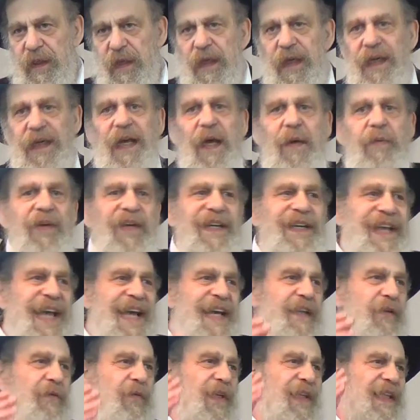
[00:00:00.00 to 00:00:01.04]
And I'm
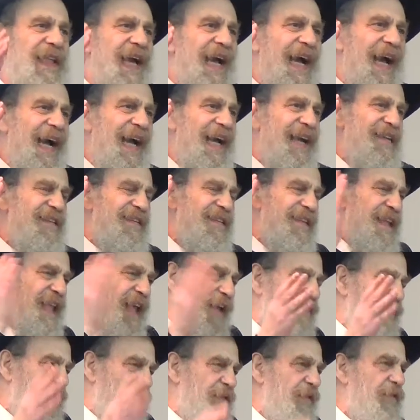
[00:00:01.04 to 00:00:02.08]
connected with the highest
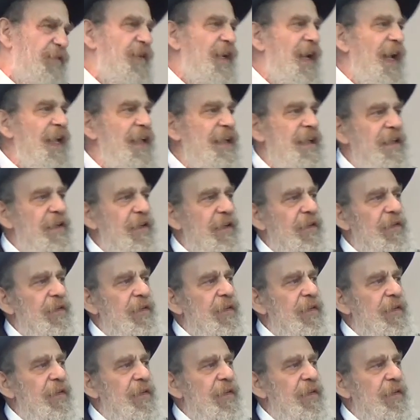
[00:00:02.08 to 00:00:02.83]
levels of godliness.